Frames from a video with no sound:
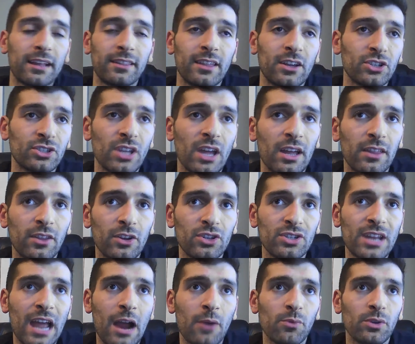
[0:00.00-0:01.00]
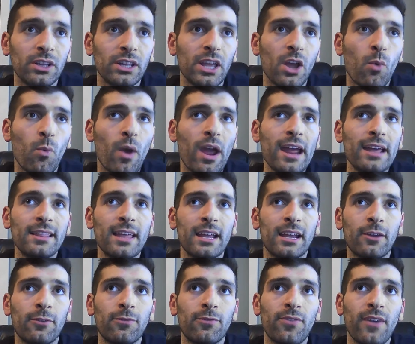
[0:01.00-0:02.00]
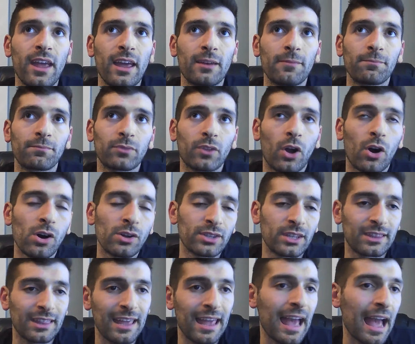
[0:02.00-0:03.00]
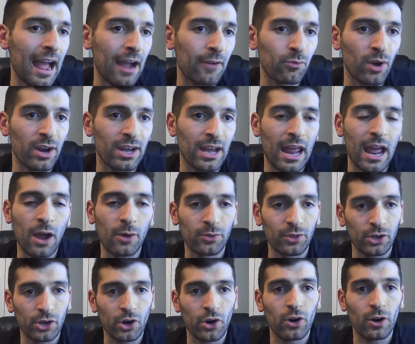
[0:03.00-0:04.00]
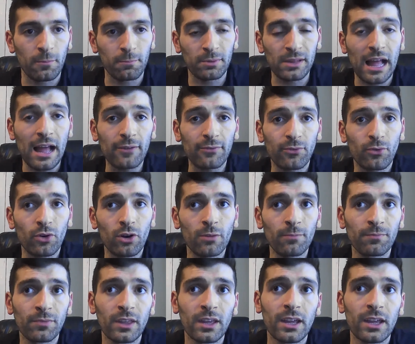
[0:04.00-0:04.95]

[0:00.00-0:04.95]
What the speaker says: There's not really a way they could fit all that they have right now in the current platform.